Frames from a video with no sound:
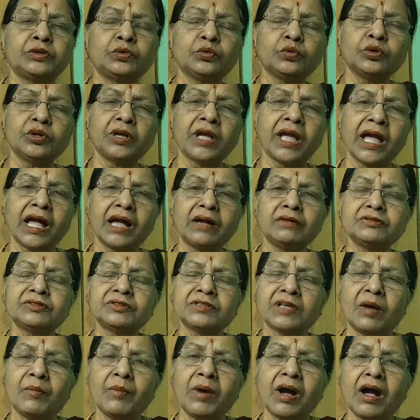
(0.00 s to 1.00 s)
to have
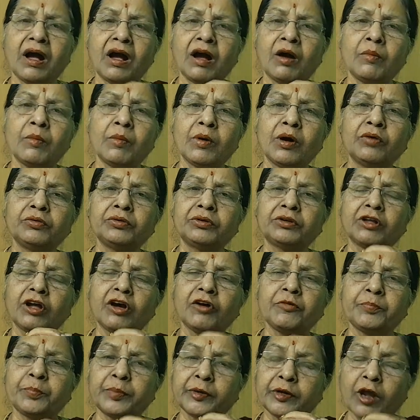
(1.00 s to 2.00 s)
some amount
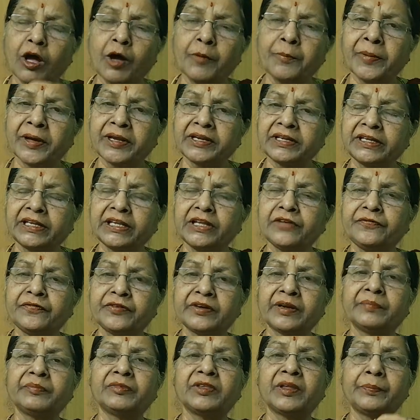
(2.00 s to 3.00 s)
of property
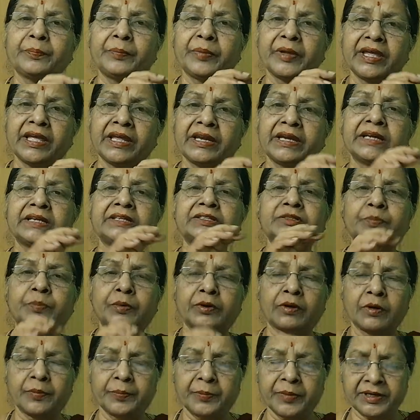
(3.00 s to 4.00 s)
from the parents'
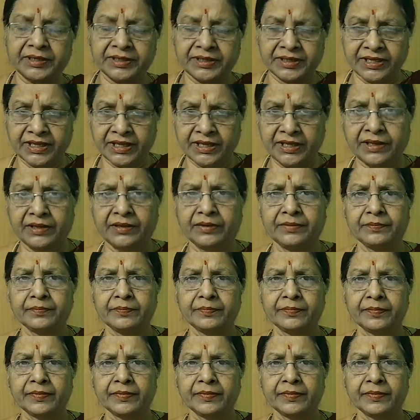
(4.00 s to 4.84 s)
property.